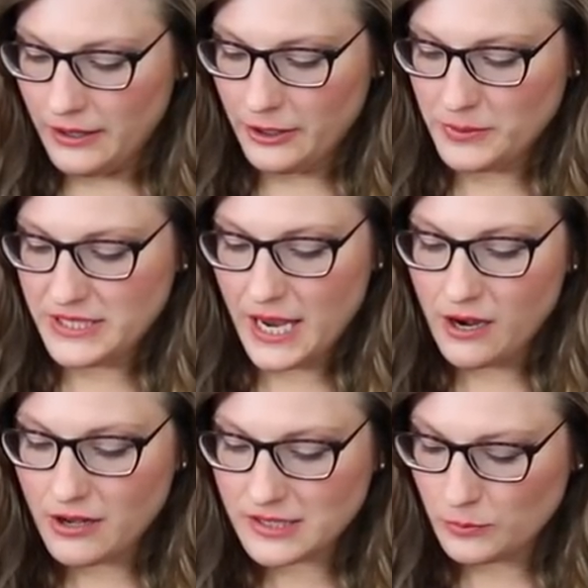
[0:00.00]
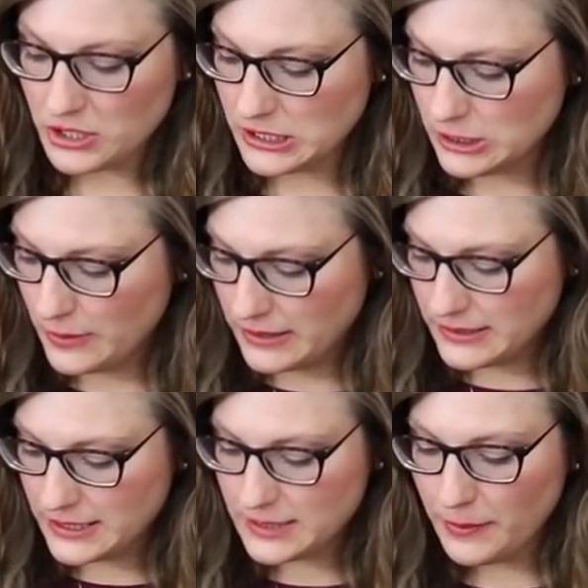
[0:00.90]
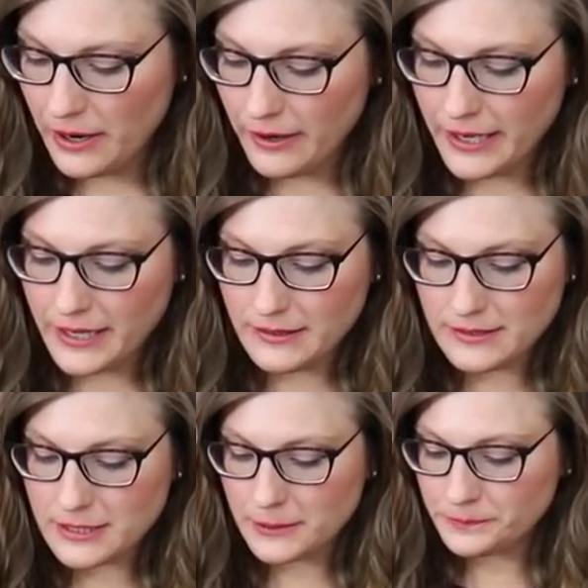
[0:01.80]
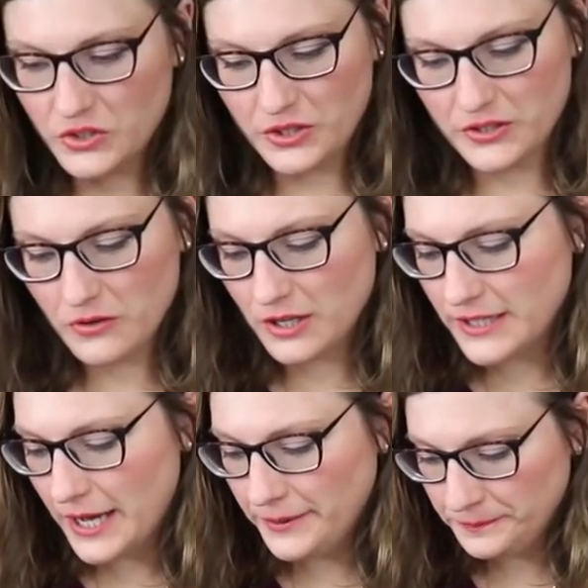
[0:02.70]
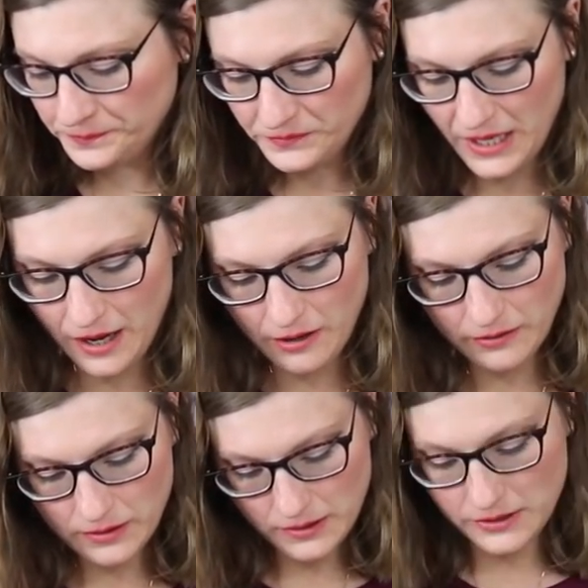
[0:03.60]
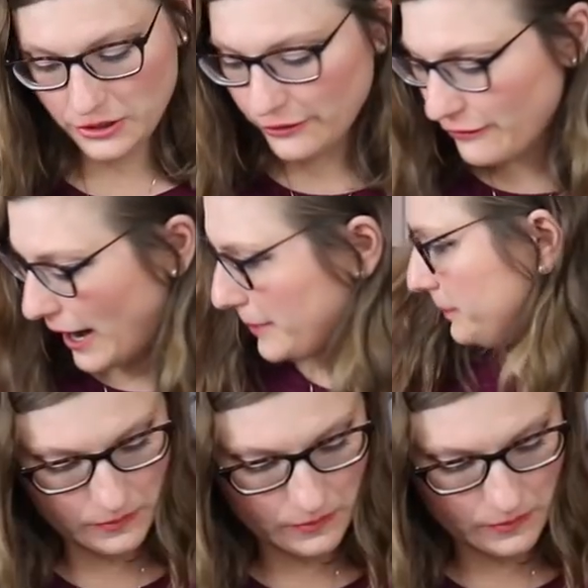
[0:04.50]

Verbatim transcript: the potatoes and Brussels sprouts and asparagus. So these are all done. Now, stir fry.